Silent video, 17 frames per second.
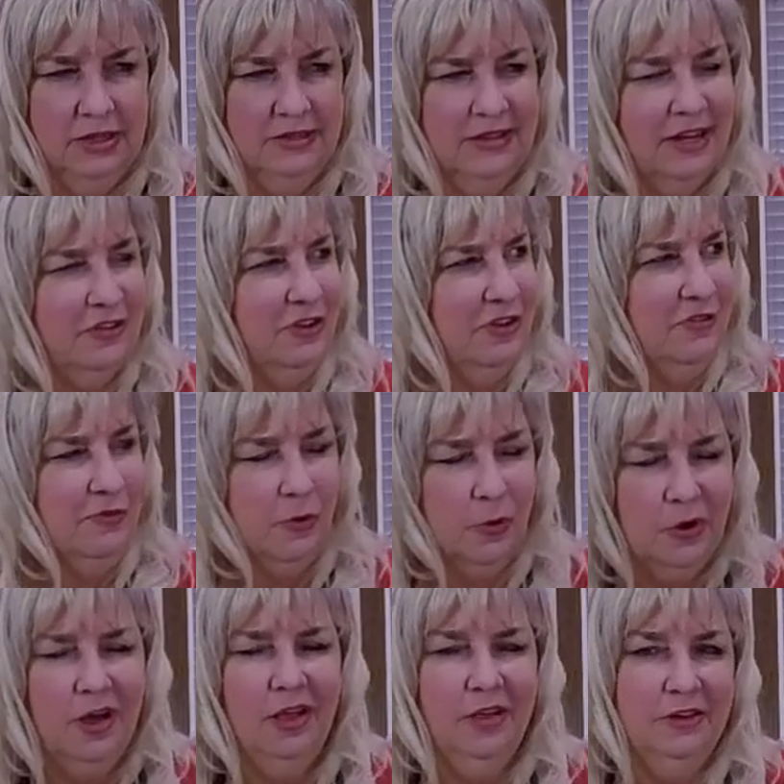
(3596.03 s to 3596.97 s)
It's actually
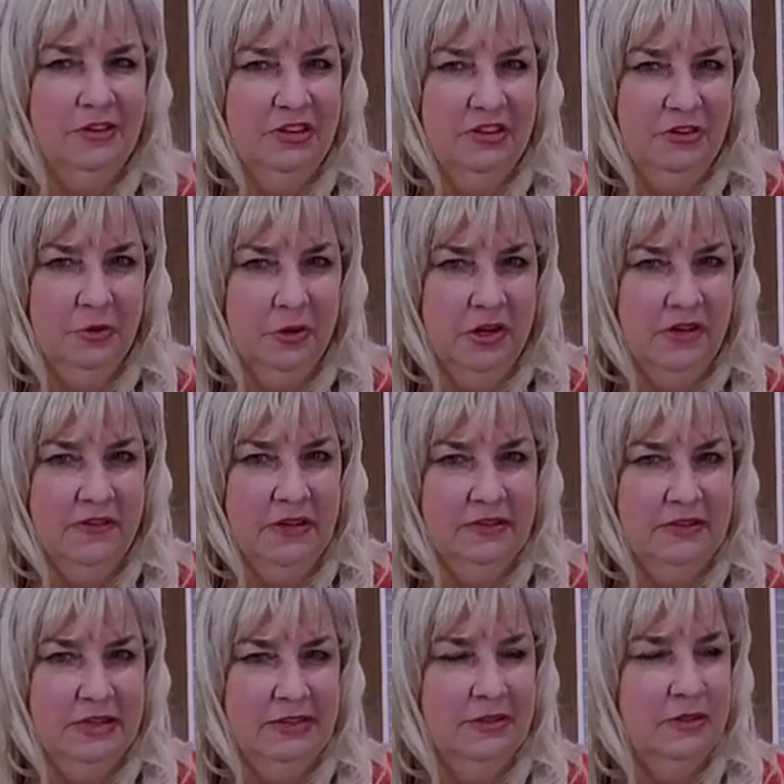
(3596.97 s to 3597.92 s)

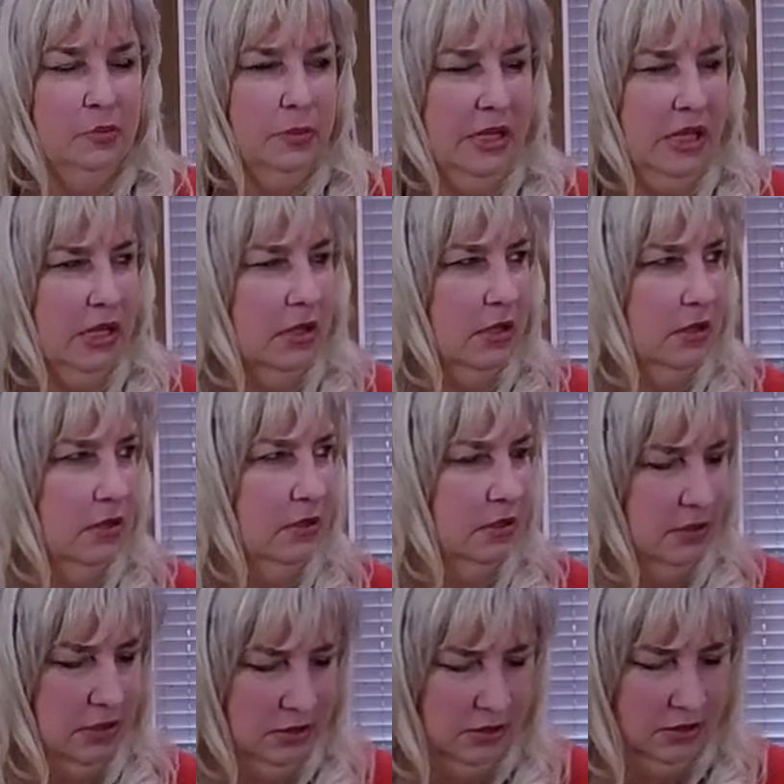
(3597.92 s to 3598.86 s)
$4.25 a week
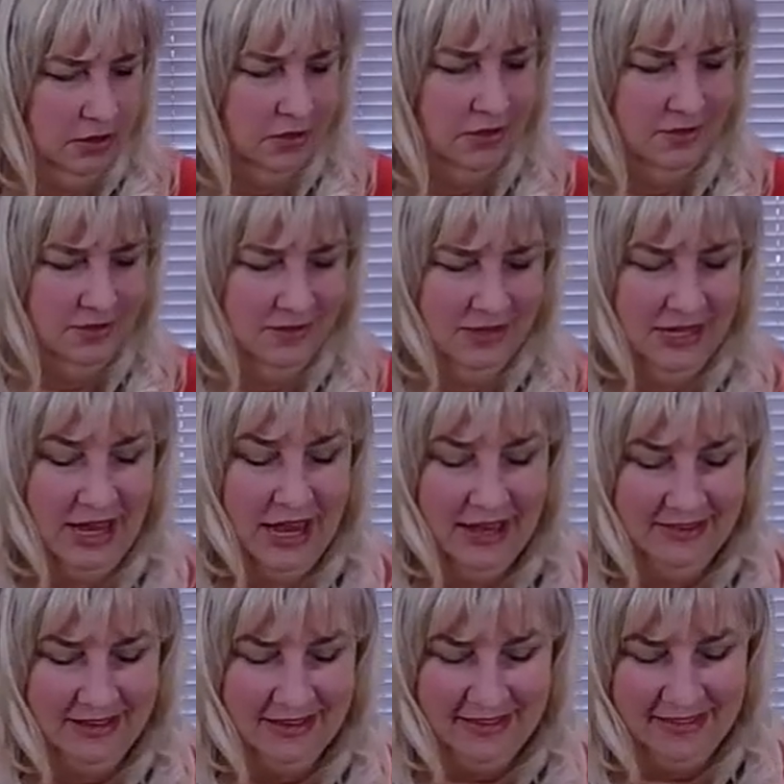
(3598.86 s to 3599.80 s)

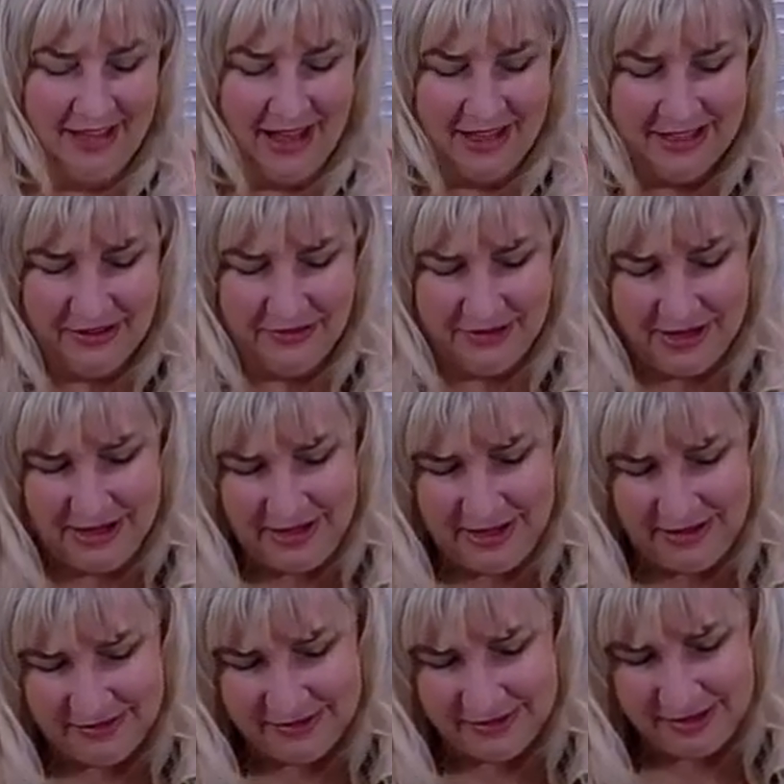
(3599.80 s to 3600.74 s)
is exactly what it
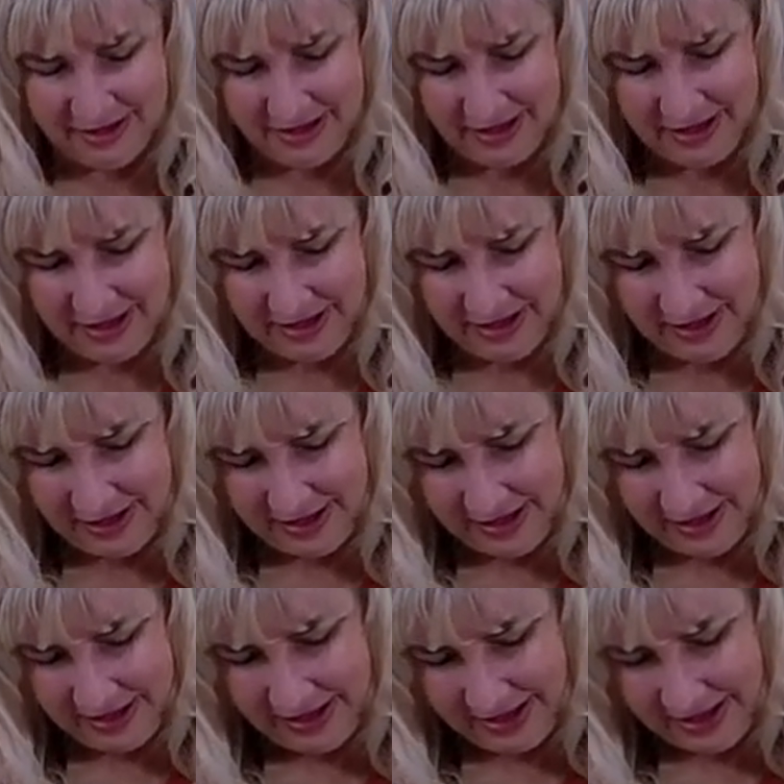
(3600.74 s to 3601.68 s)
is.
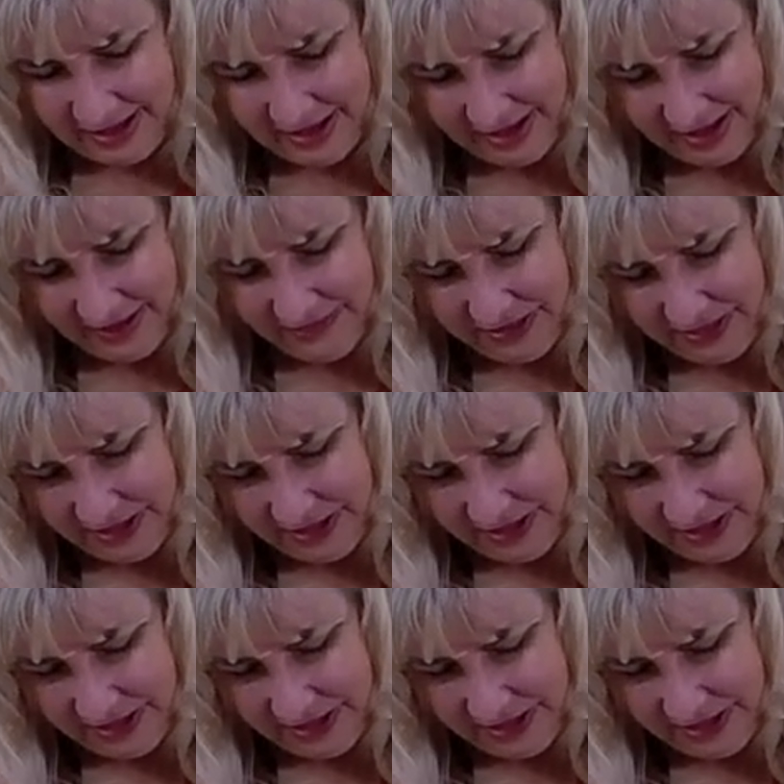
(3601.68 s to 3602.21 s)
If you